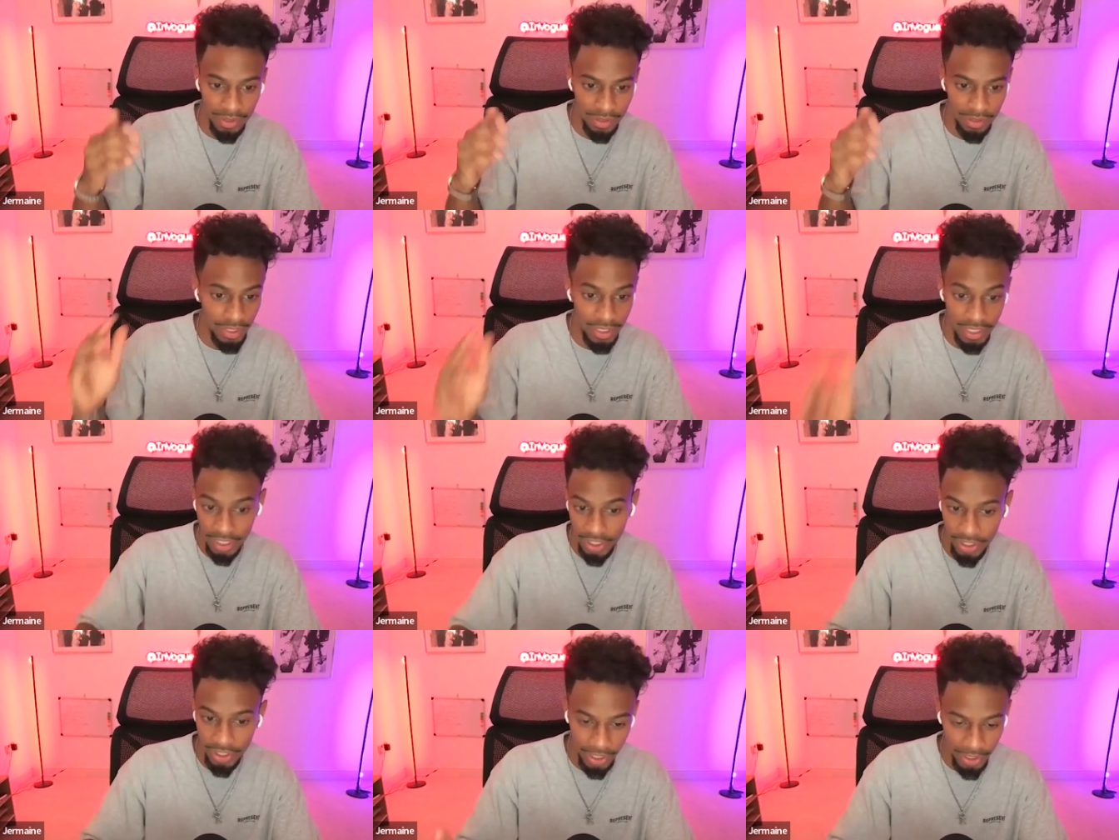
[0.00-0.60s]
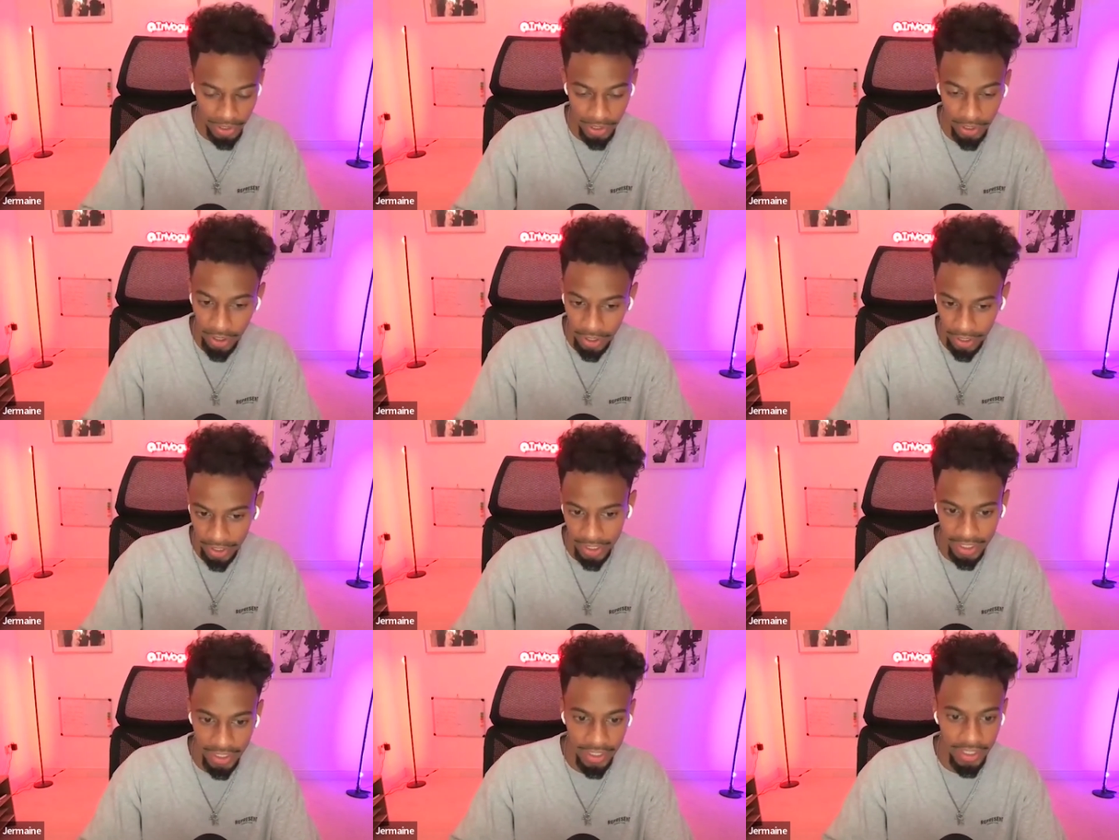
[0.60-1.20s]
the niche that you're
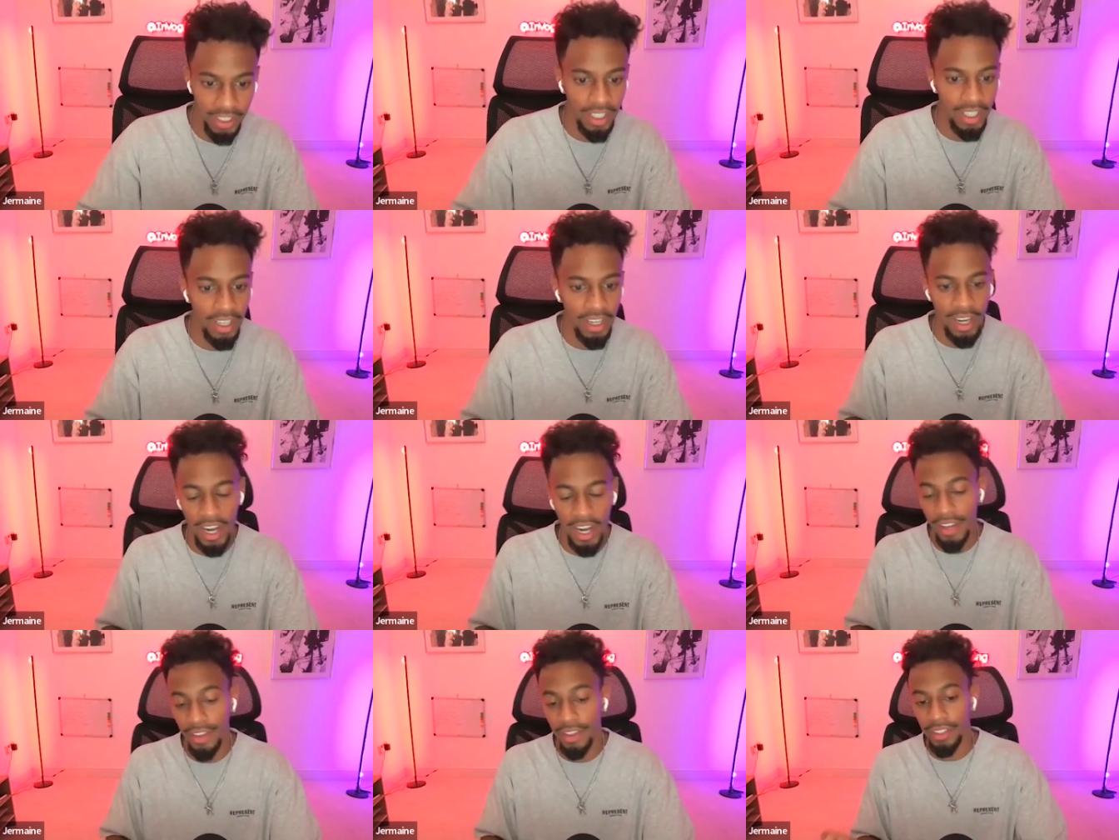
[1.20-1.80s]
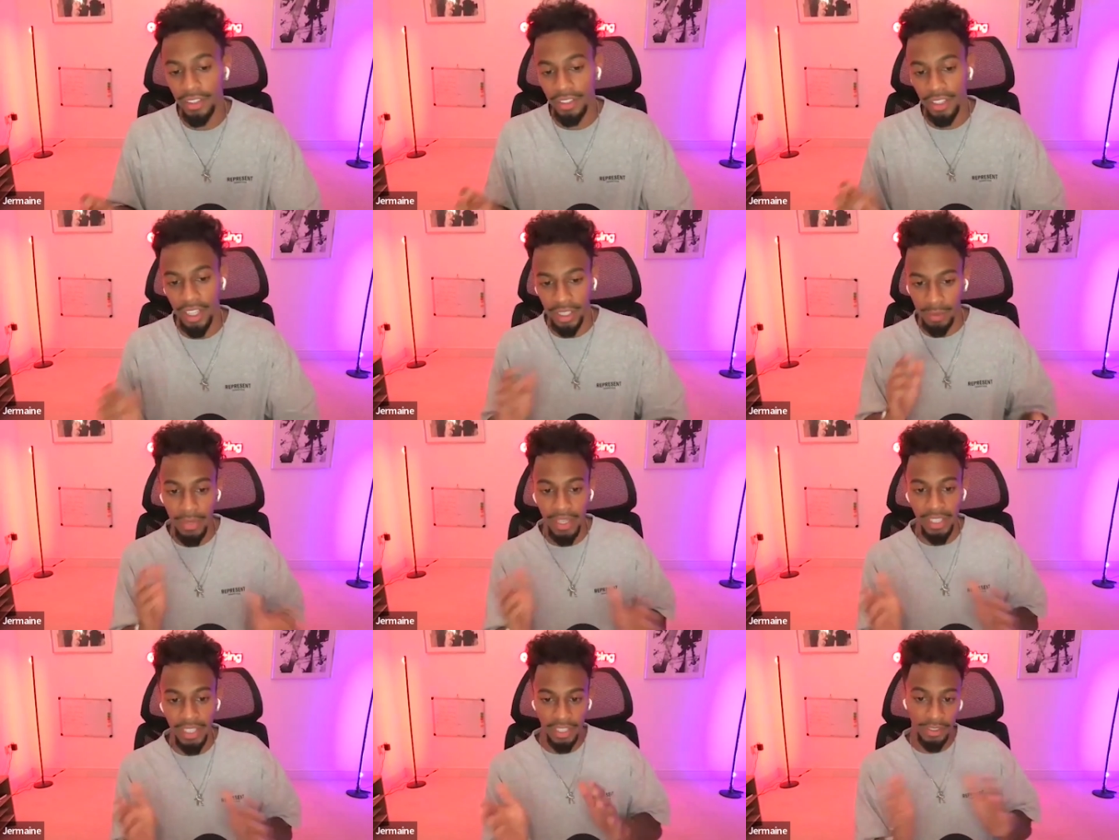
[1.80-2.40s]
targeting, and then
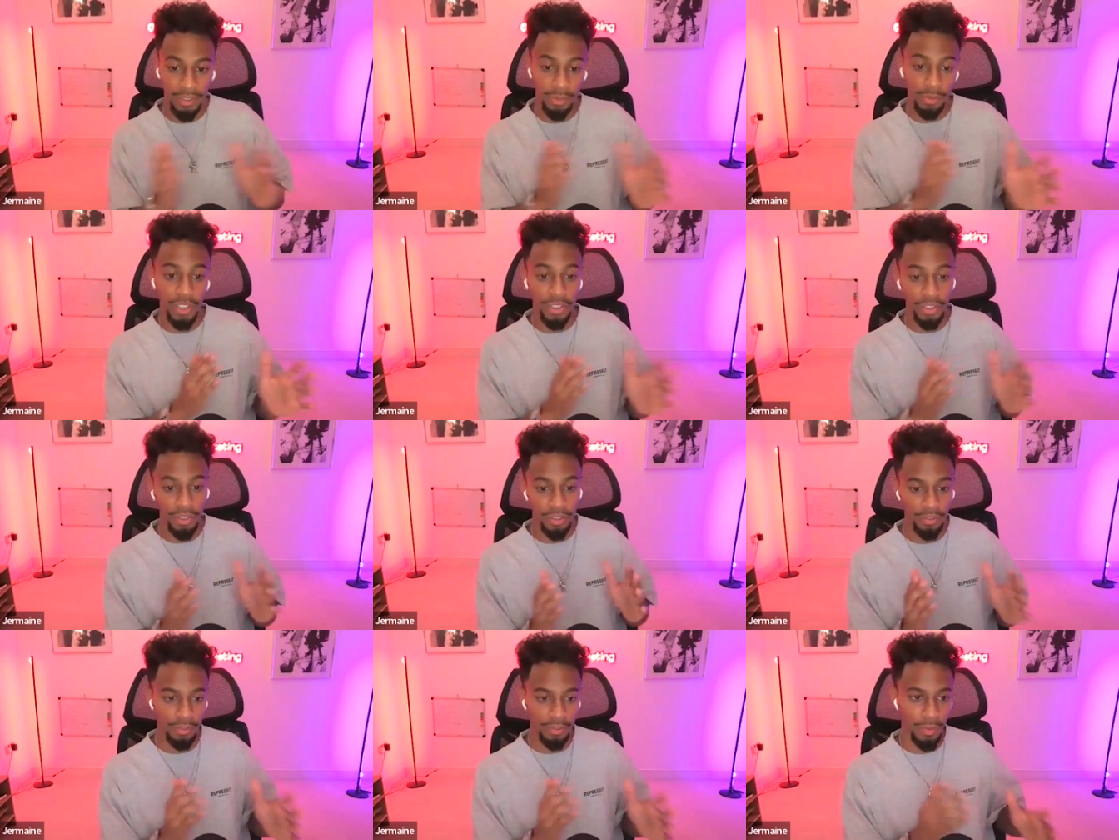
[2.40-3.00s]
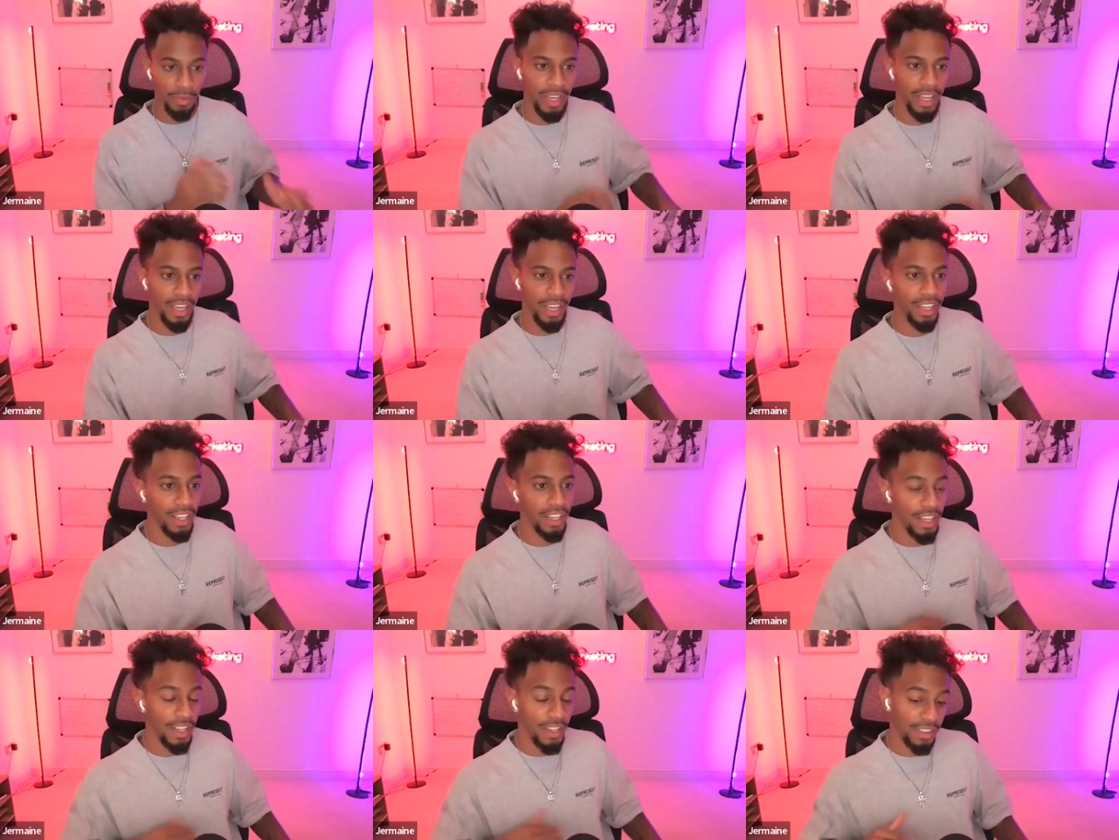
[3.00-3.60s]
like make iterations from there.